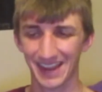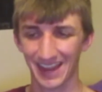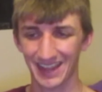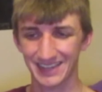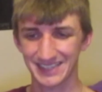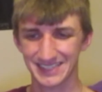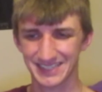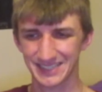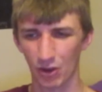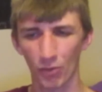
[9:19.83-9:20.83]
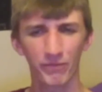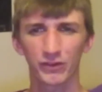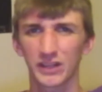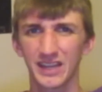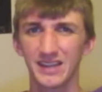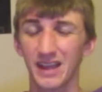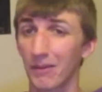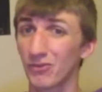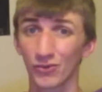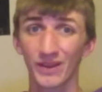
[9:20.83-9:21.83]
and hopefully
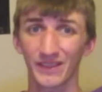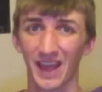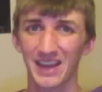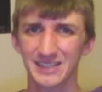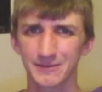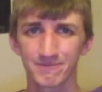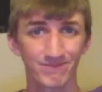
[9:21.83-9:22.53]
I'm doing that.